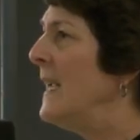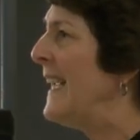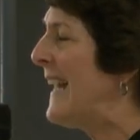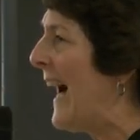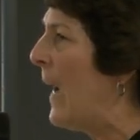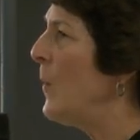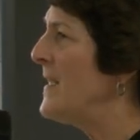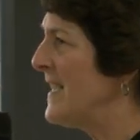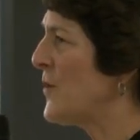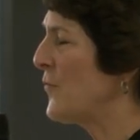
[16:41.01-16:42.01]
In our
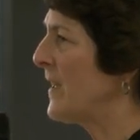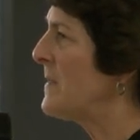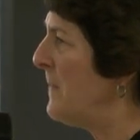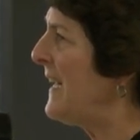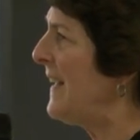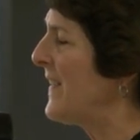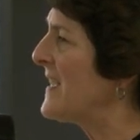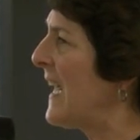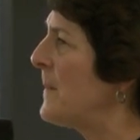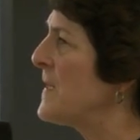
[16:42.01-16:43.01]
district, many of the
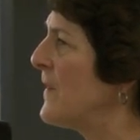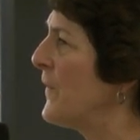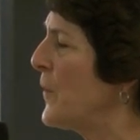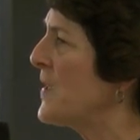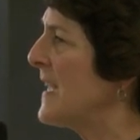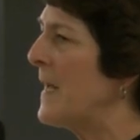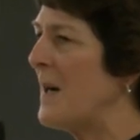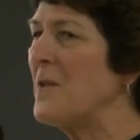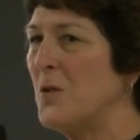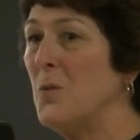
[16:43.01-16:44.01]
times, the first time
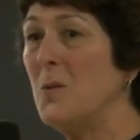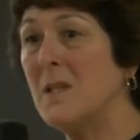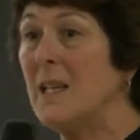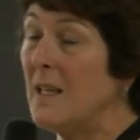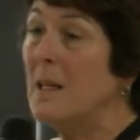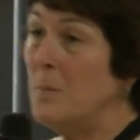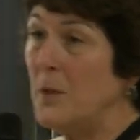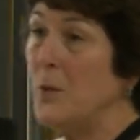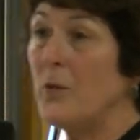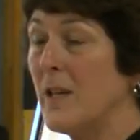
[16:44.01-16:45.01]
our students see a
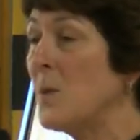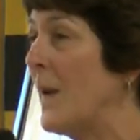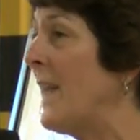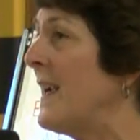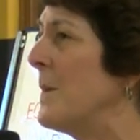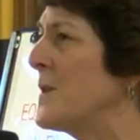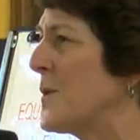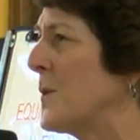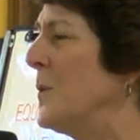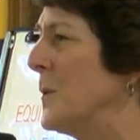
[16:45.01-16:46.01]
computer is when they come to
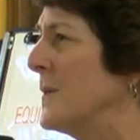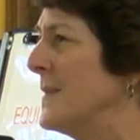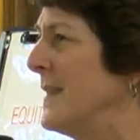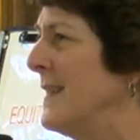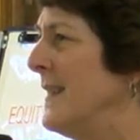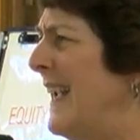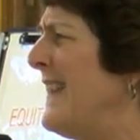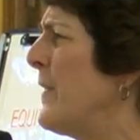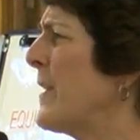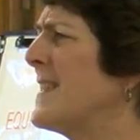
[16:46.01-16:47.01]
school.
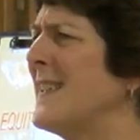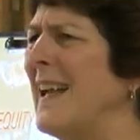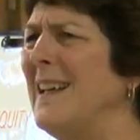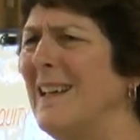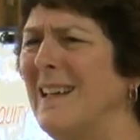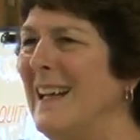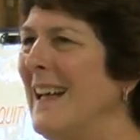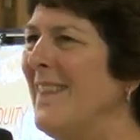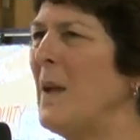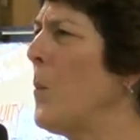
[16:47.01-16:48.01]
And they're excited.
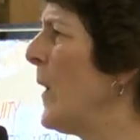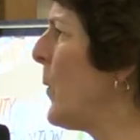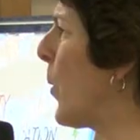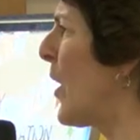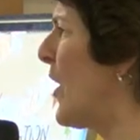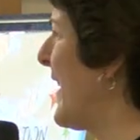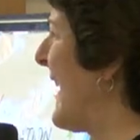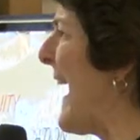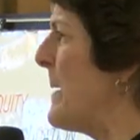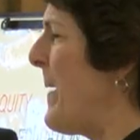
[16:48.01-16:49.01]
They want to work on an
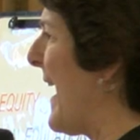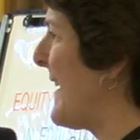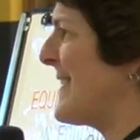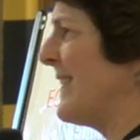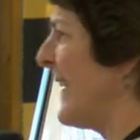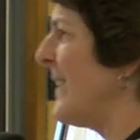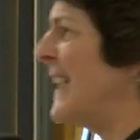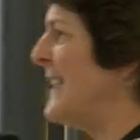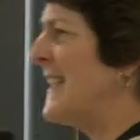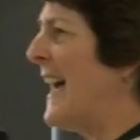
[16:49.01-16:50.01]
iPad as a little
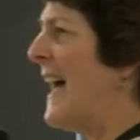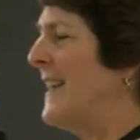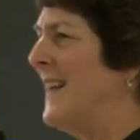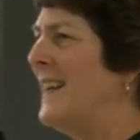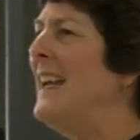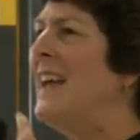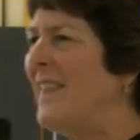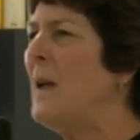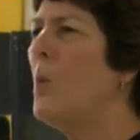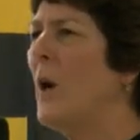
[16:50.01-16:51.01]
kindergartner.
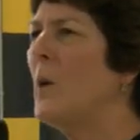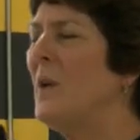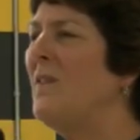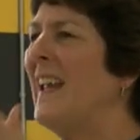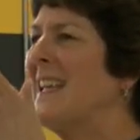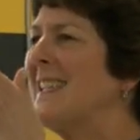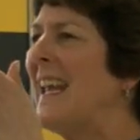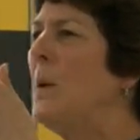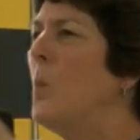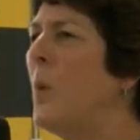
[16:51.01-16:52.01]
They want to advance.
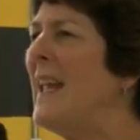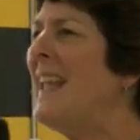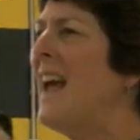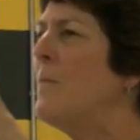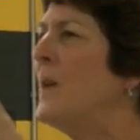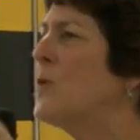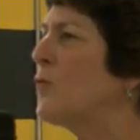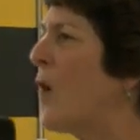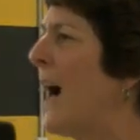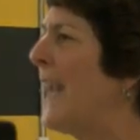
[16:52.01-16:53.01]
And we have been
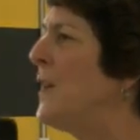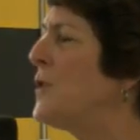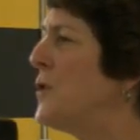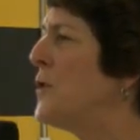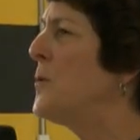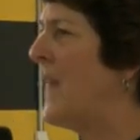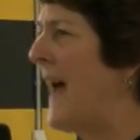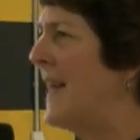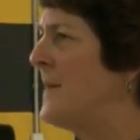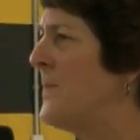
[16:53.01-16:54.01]
trying to do
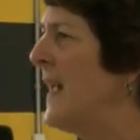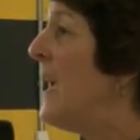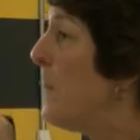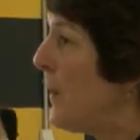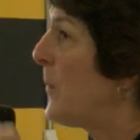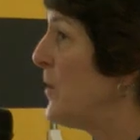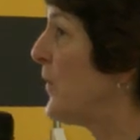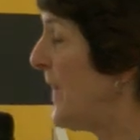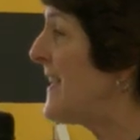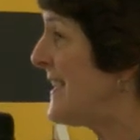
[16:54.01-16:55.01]
that. But when you're
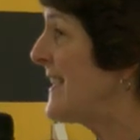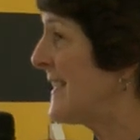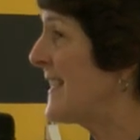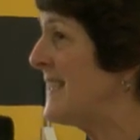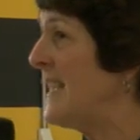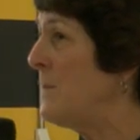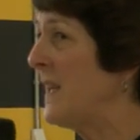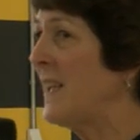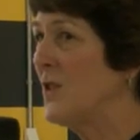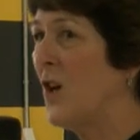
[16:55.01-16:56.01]
facing $16
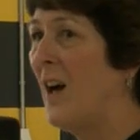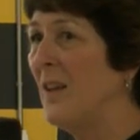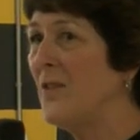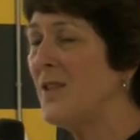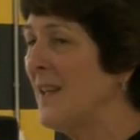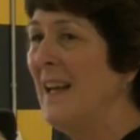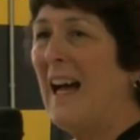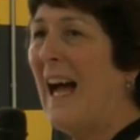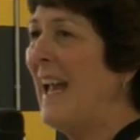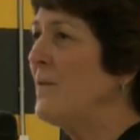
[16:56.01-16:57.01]
million,
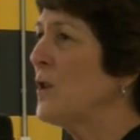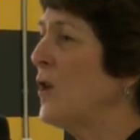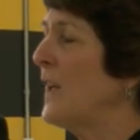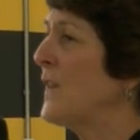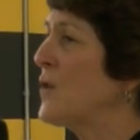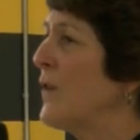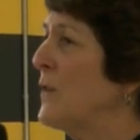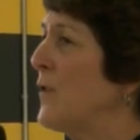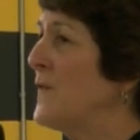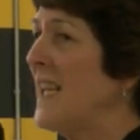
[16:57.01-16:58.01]
I have to look at the
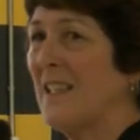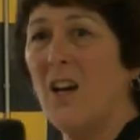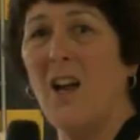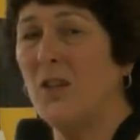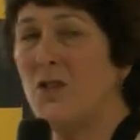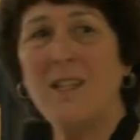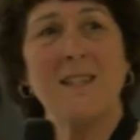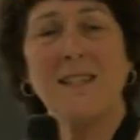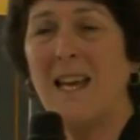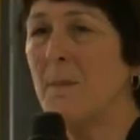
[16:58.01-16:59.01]
director of technology
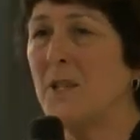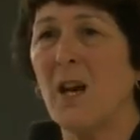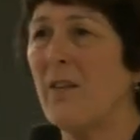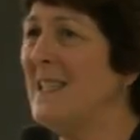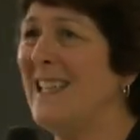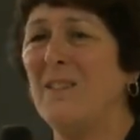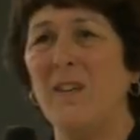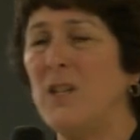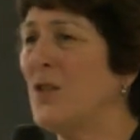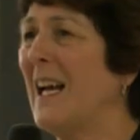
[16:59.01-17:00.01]
and say, I'm sorry, Dan
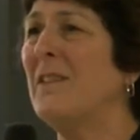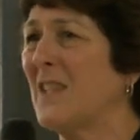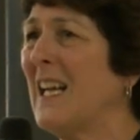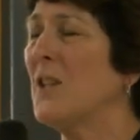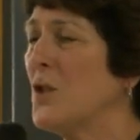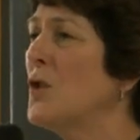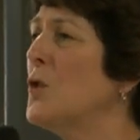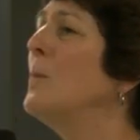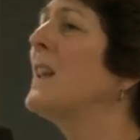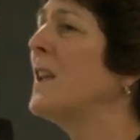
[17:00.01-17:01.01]
Vigen, I have to cut
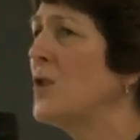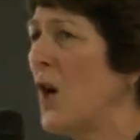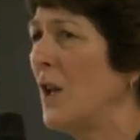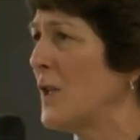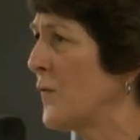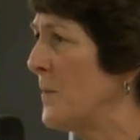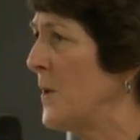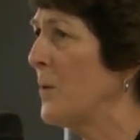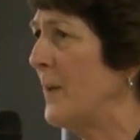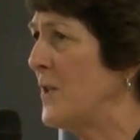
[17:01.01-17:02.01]
$2 million from
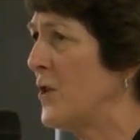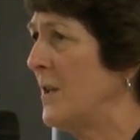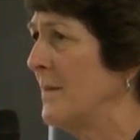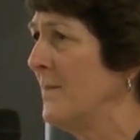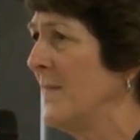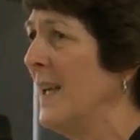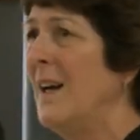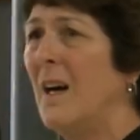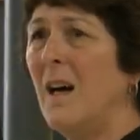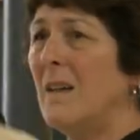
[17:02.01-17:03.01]
your budget.
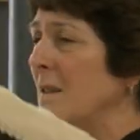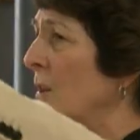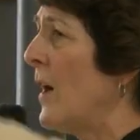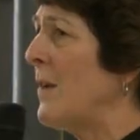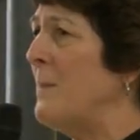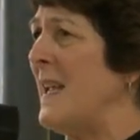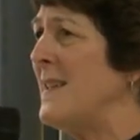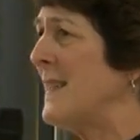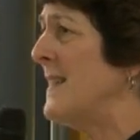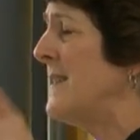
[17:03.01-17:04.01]
Uh, Laurie
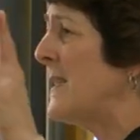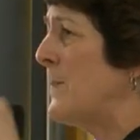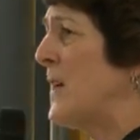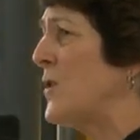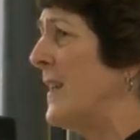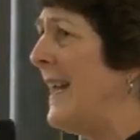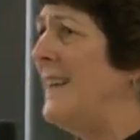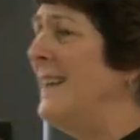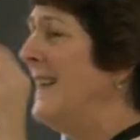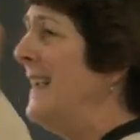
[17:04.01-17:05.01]
Mason, special
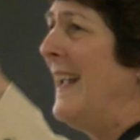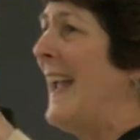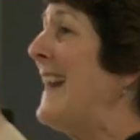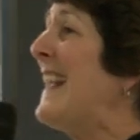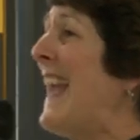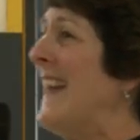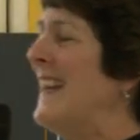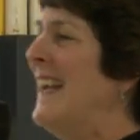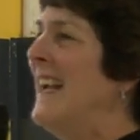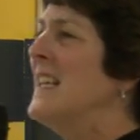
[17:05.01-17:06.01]
ed, and
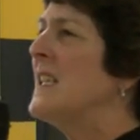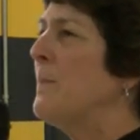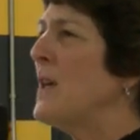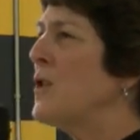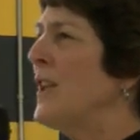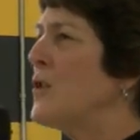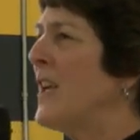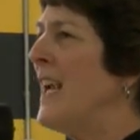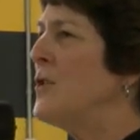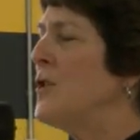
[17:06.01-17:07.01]
again, special
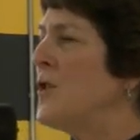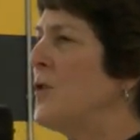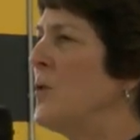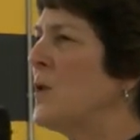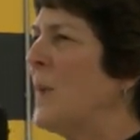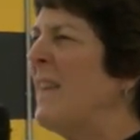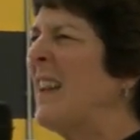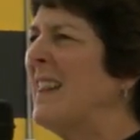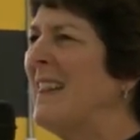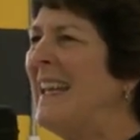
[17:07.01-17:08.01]
education students, we have
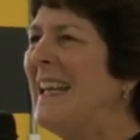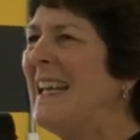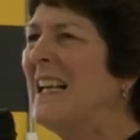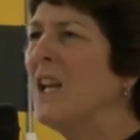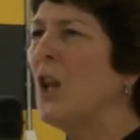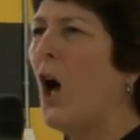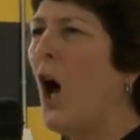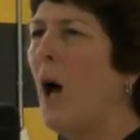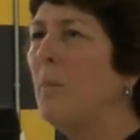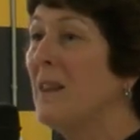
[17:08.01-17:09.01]
a legal,
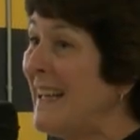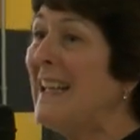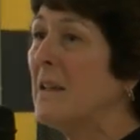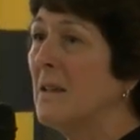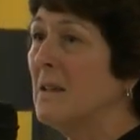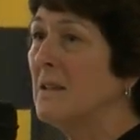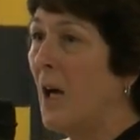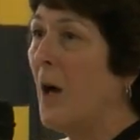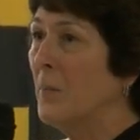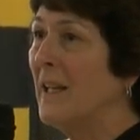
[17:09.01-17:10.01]
ob legal
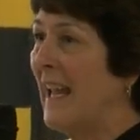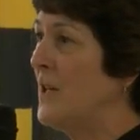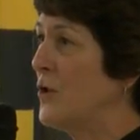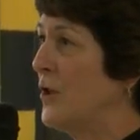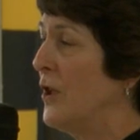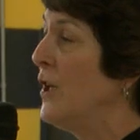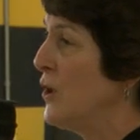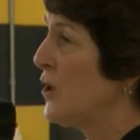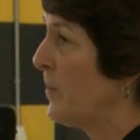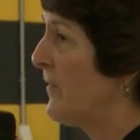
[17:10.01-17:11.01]
obligation
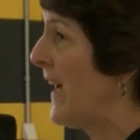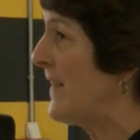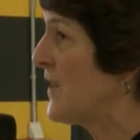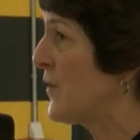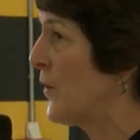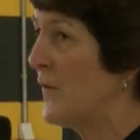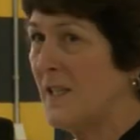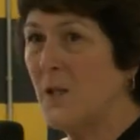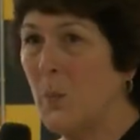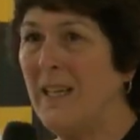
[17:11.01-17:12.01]
to provide the
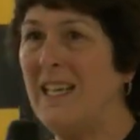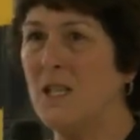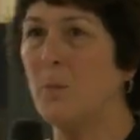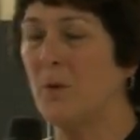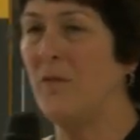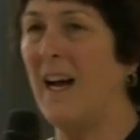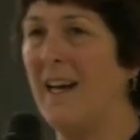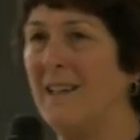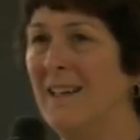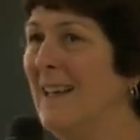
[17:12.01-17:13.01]
services we need to provide.